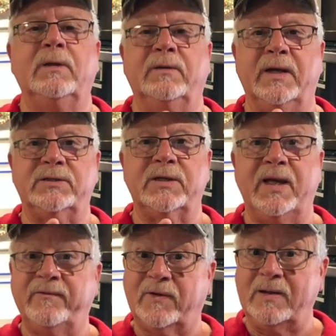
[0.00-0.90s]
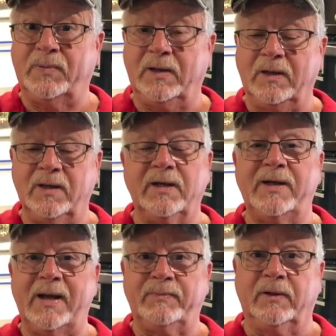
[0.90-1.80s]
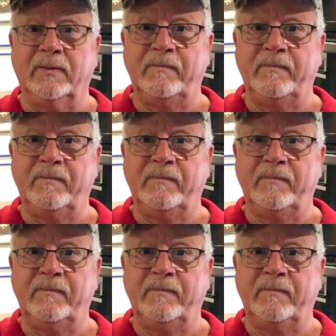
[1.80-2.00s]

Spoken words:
that's FIP adapter,